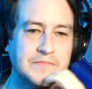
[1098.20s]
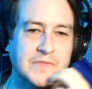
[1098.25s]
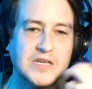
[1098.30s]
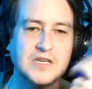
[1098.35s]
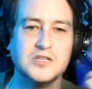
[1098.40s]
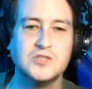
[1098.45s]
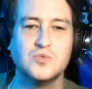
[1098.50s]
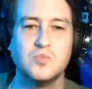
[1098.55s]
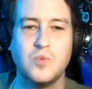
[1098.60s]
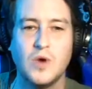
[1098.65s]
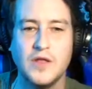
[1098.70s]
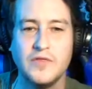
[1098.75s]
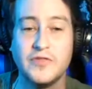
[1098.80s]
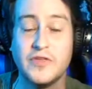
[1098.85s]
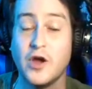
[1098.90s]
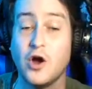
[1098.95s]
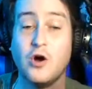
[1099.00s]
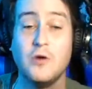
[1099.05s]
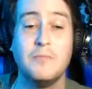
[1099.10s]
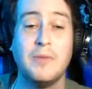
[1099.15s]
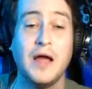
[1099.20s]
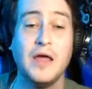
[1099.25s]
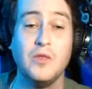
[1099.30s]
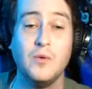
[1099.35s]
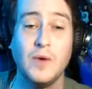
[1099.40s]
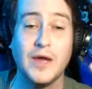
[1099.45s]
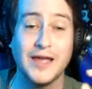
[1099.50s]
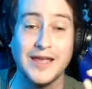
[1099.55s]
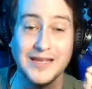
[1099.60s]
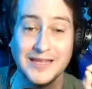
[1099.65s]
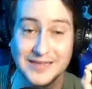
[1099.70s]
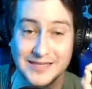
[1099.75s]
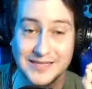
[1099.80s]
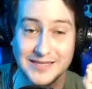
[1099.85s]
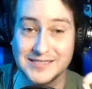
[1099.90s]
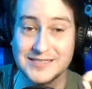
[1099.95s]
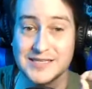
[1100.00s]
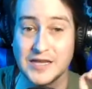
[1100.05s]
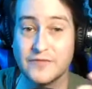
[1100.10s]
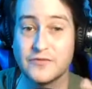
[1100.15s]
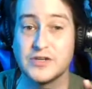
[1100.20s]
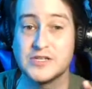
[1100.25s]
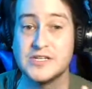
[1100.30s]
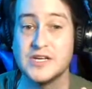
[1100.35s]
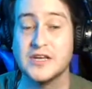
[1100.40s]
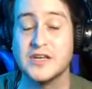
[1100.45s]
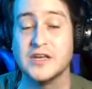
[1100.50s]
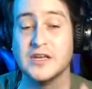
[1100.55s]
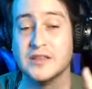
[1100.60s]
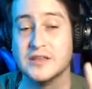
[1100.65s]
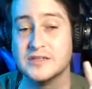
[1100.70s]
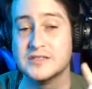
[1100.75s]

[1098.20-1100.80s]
is one thing. Oh, and by the way, this is every ticket.